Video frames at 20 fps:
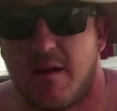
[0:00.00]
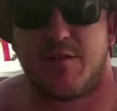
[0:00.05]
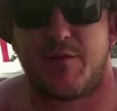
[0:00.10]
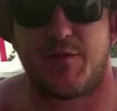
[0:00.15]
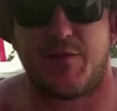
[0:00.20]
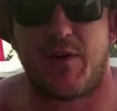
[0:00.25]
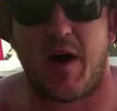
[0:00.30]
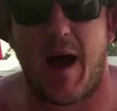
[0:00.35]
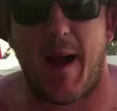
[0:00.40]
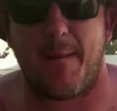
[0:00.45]

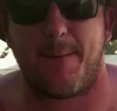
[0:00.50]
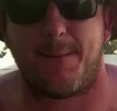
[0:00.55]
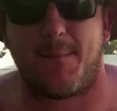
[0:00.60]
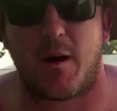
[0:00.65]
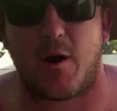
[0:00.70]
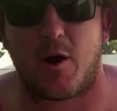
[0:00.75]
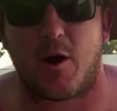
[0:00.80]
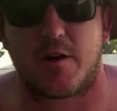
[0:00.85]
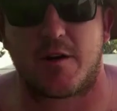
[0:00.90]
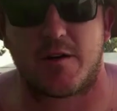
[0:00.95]
five
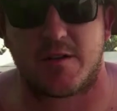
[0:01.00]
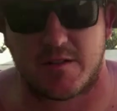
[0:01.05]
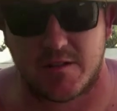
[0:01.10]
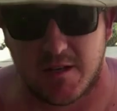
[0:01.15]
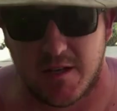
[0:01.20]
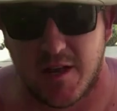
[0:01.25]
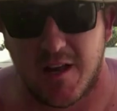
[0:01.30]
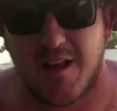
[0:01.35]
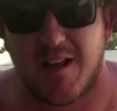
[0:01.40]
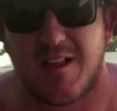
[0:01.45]
burgers.
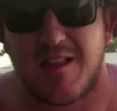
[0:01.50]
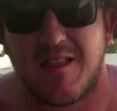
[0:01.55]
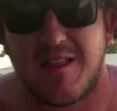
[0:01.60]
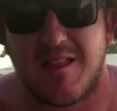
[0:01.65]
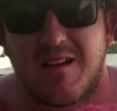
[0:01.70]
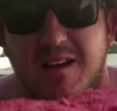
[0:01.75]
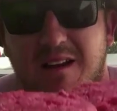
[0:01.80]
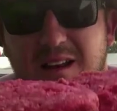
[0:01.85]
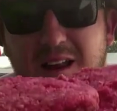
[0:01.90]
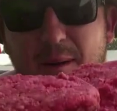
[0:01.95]

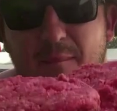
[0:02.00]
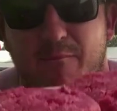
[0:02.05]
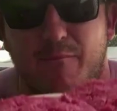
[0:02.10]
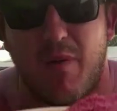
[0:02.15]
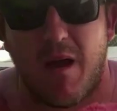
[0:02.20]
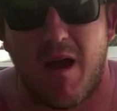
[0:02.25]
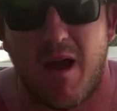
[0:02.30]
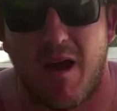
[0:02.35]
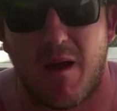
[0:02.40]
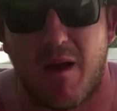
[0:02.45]
Look at them
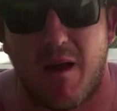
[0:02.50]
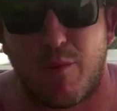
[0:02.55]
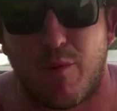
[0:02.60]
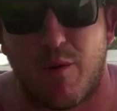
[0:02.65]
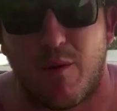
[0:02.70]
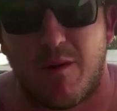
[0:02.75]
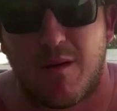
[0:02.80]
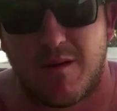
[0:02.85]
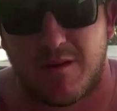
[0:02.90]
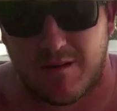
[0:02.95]
bad
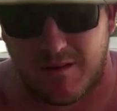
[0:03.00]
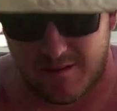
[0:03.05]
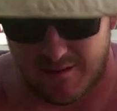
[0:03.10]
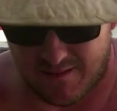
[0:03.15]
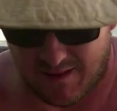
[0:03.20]
boys, all